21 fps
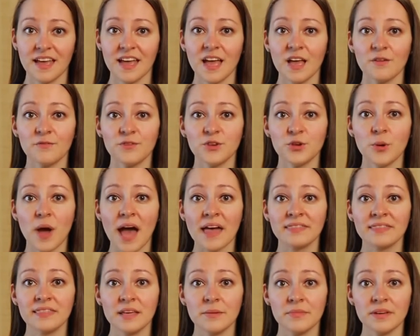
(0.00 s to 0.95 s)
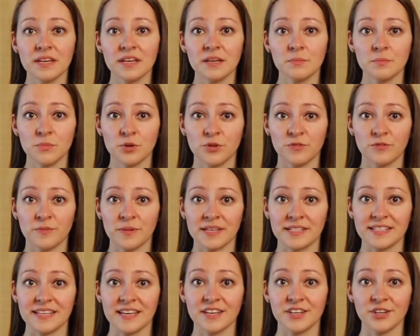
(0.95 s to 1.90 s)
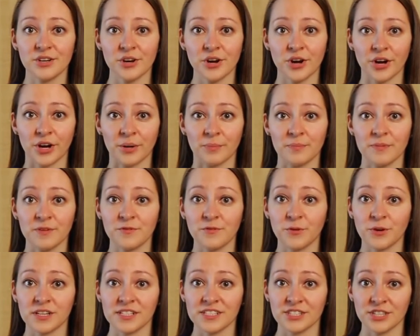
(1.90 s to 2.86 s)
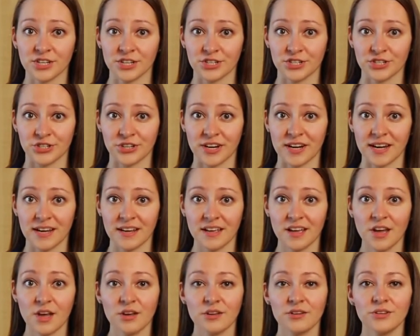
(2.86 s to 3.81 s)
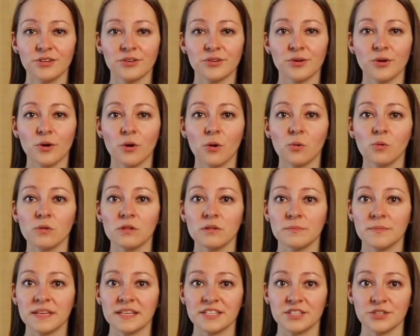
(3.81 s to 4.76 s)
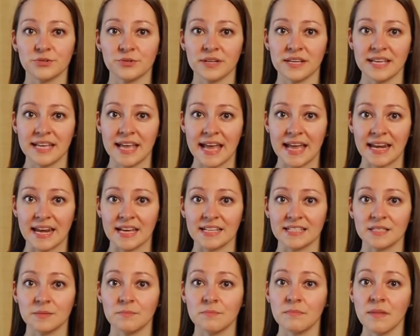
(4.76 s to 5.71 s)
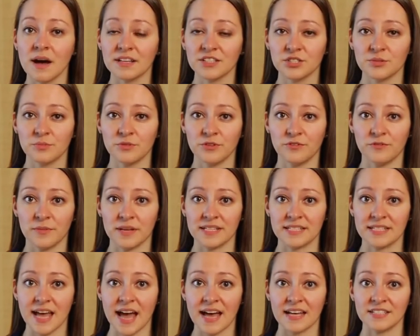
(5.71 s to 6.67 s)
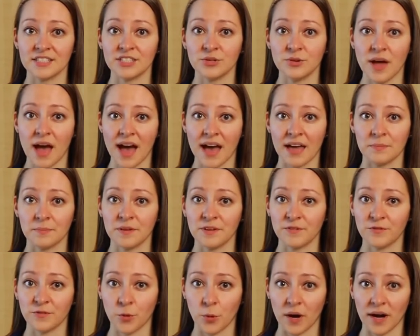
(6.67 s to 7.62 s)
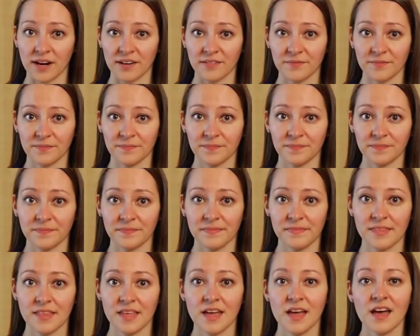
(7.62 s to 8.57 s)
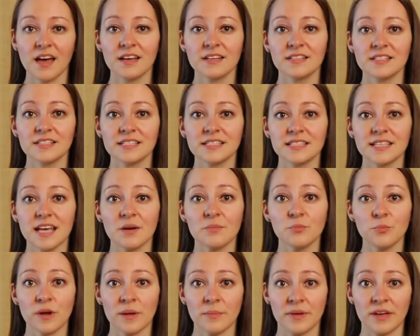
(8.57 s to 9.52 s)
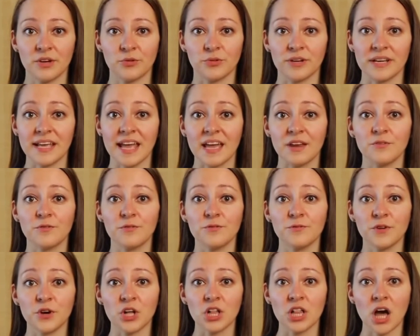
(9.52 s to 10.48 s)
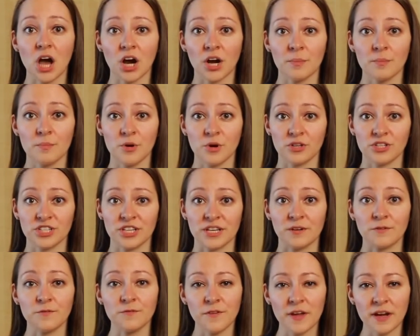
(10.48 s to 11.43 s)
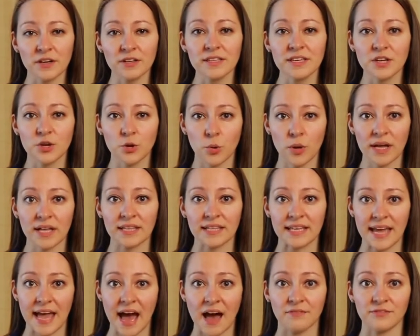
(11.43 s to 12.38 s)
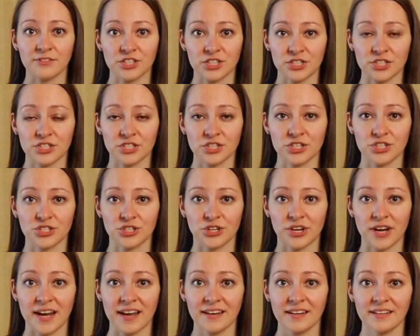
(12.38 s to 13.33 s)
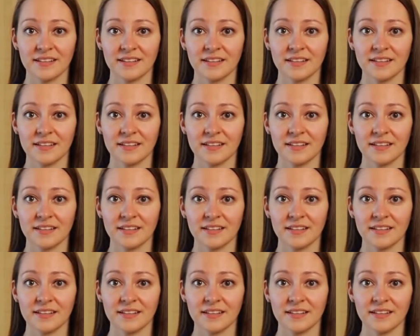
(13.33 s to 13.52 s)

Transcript: If you had limited movement in your arm before surgery, your goal will be to regain as much movement as you had before. Some women regain full arm motion fairly quickly after surgery.